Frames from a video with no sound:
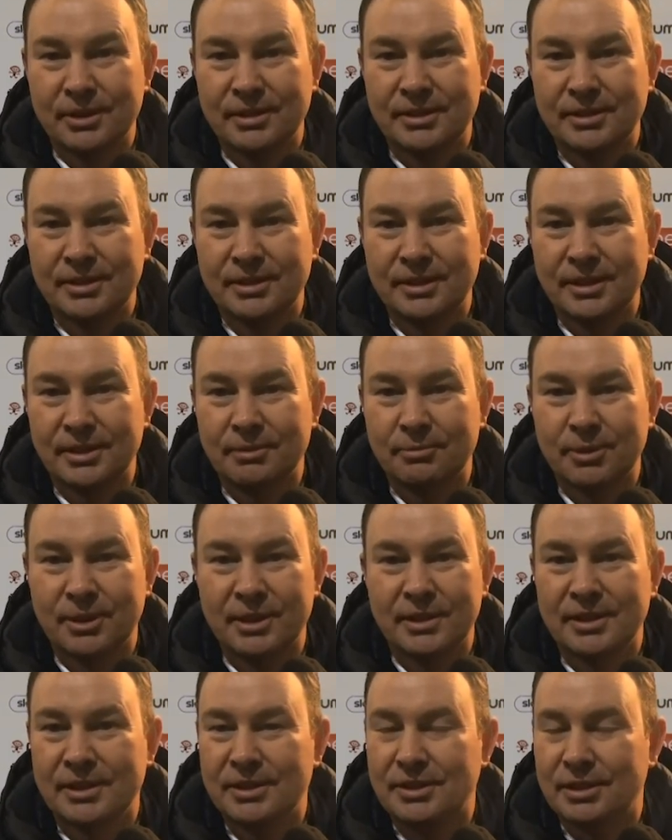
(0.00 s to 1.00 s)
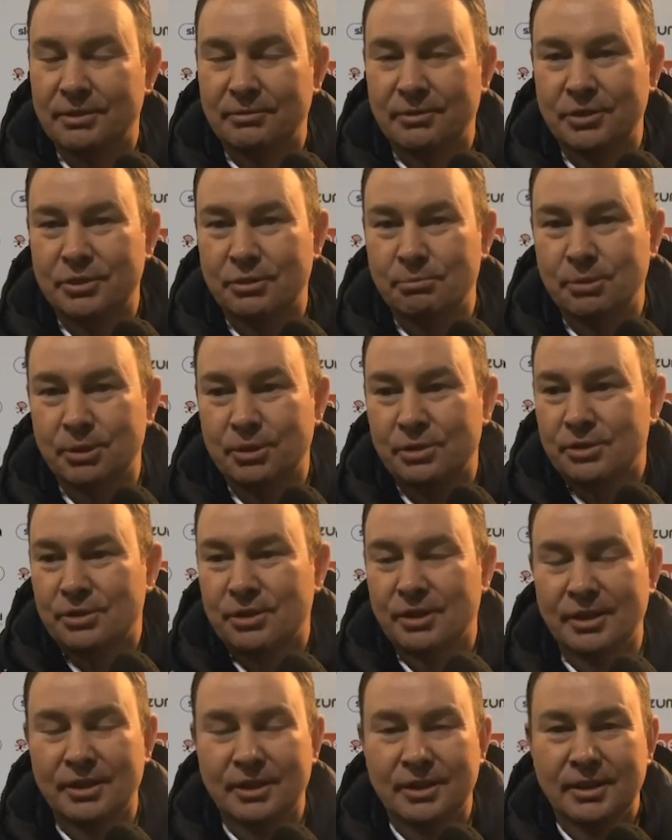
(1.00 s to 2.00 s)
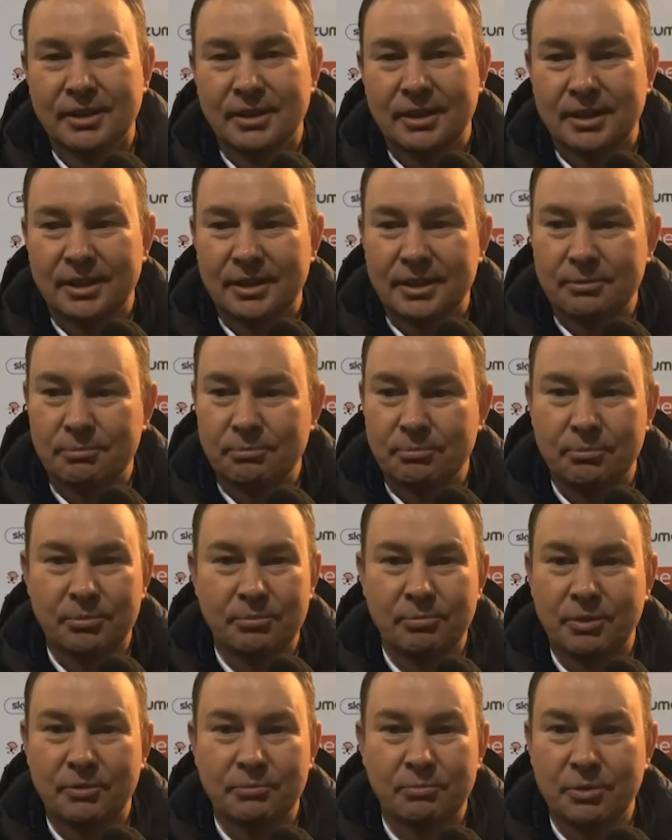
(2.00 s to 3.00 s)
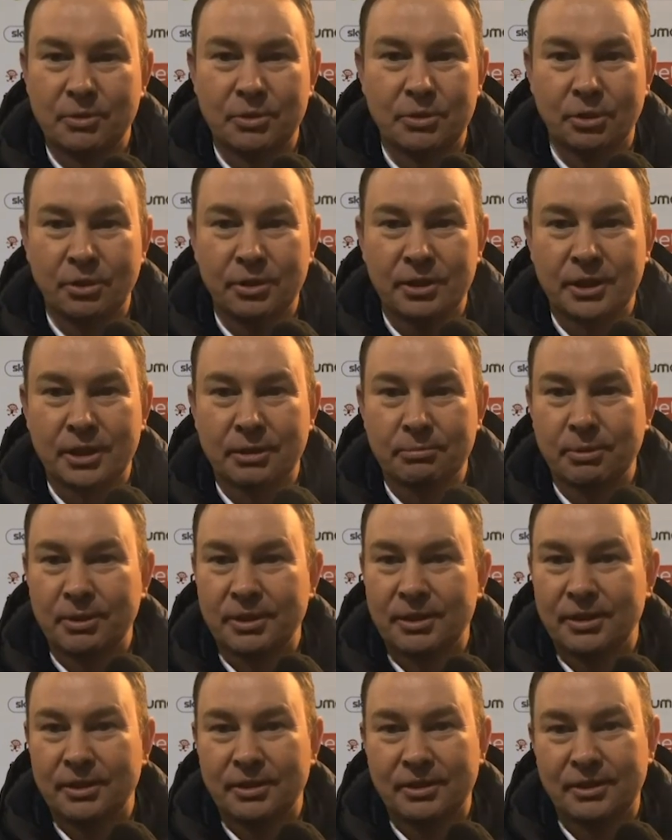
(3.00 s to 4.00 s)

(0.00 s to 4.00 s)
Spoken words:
and we're in this division because we got here. But